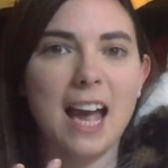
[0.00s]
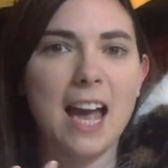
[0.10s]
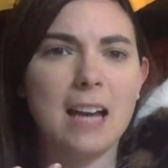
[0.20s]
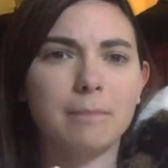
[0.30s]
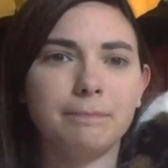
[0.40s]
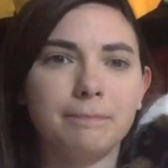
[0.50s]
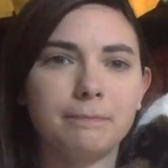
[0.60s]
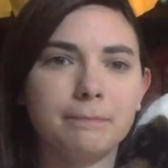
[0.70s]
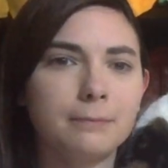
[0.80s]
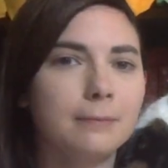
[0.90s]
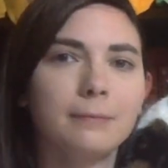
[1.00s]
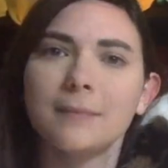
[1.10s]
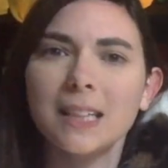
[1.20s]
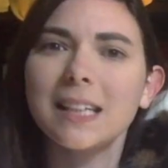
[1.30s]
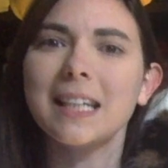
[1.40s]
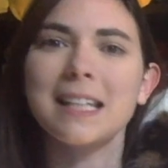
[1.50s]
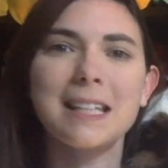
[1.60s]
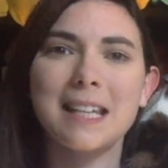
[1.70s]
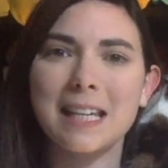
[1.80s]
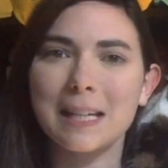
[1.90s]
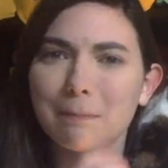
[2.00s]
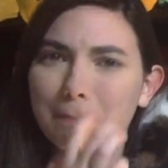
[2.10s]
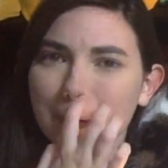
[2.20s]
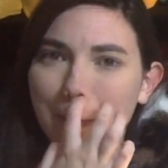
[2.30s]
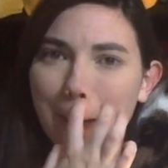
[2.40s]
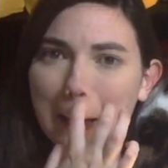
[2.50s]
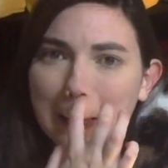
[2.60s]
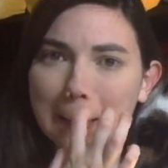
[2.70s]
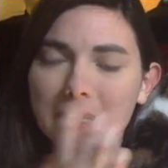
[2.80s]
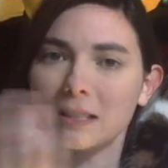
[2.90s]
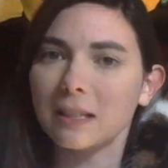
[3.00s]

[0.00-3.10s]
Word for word: um, came to mind